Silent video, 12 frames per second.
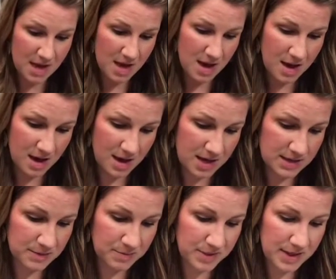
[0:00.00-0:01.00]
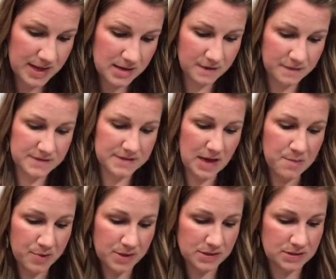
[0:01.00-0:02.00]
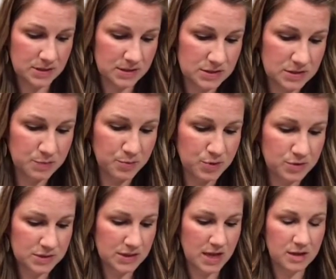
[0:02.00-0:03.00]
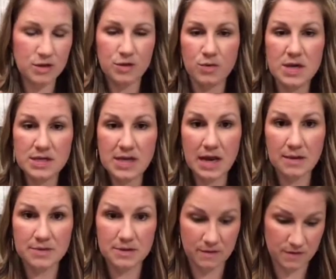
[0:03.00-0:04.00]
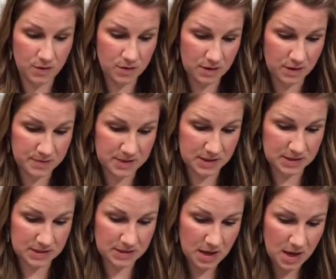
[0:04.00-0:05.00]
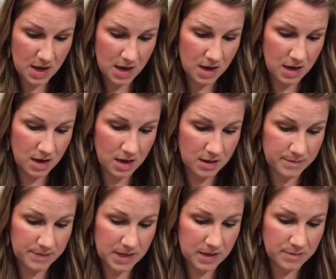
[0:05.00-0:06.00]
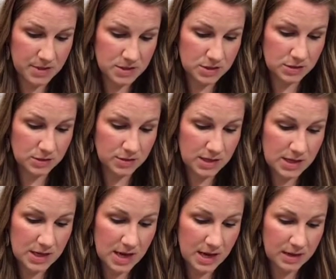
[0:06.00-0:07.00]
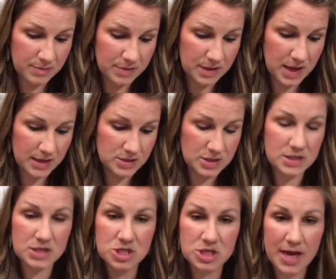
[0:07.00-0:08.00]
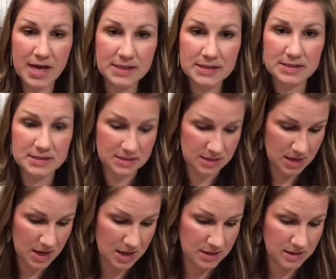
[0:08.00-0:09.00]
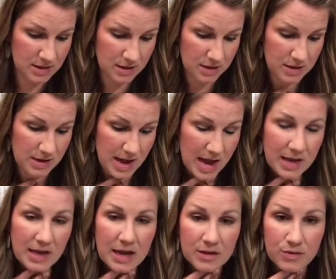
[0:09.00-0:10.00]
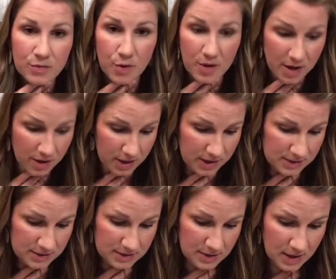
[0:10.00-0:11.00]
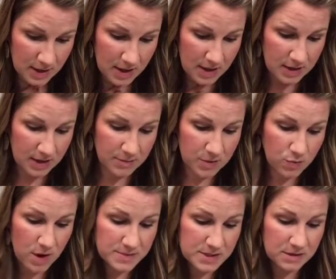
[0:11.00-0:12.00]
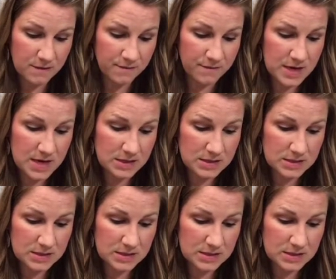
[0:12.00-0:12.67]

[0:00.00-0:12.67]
It's a blend of cypress, spruce, and 3 types of eucalyptus. It can be diluted and applied to the chest and the neck and throat areas. It can be rubbed on the feet